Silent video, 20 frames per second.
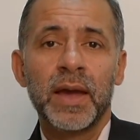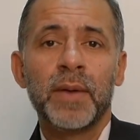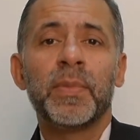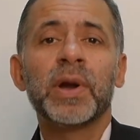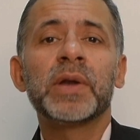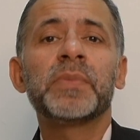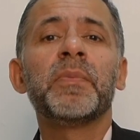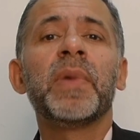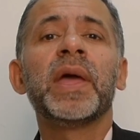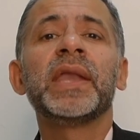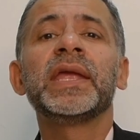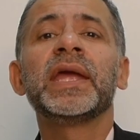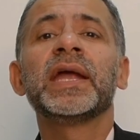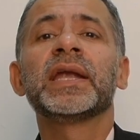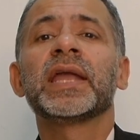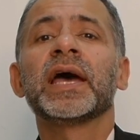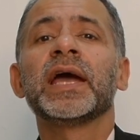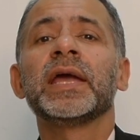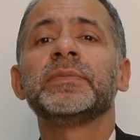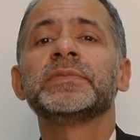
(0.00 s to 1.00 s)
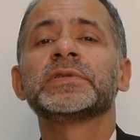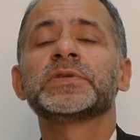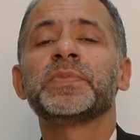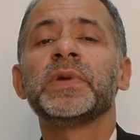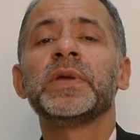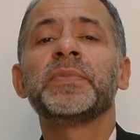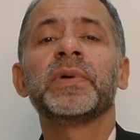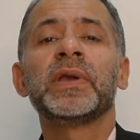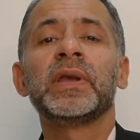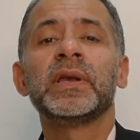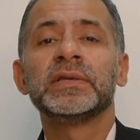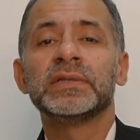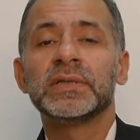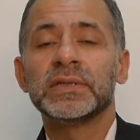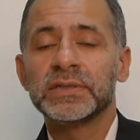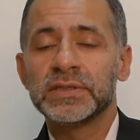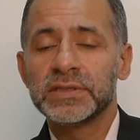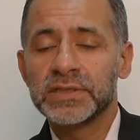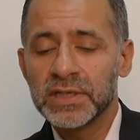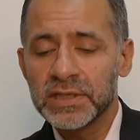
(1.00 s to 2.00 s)
But many a times people
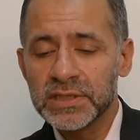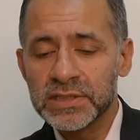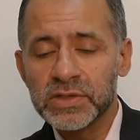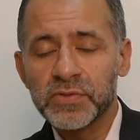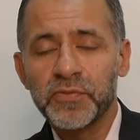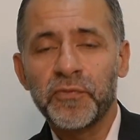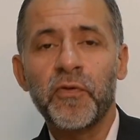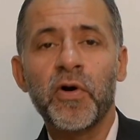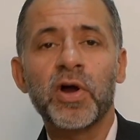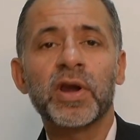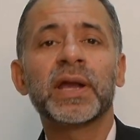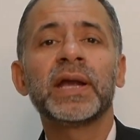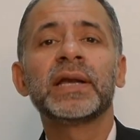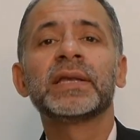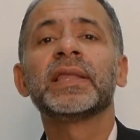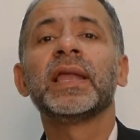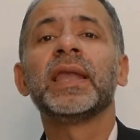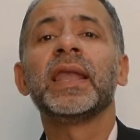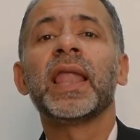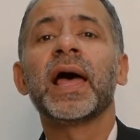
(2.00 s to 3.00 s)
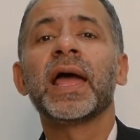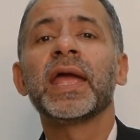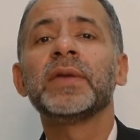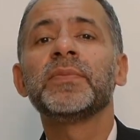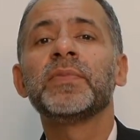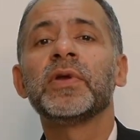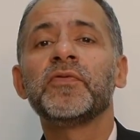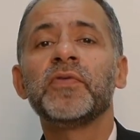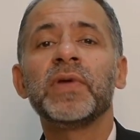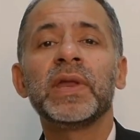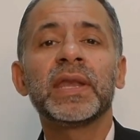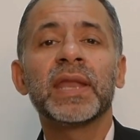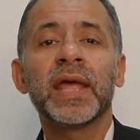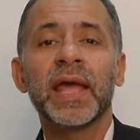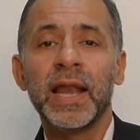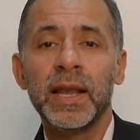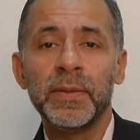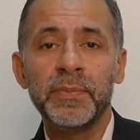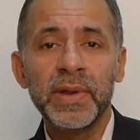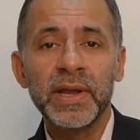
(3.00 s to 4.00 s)
just forget the line between
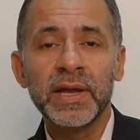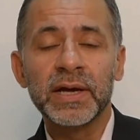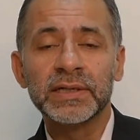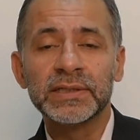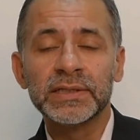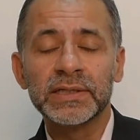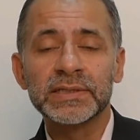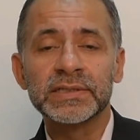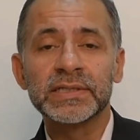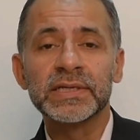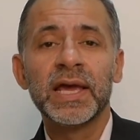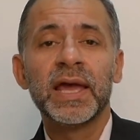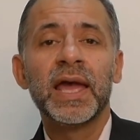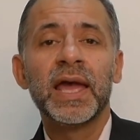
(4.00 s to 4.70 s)
helping others,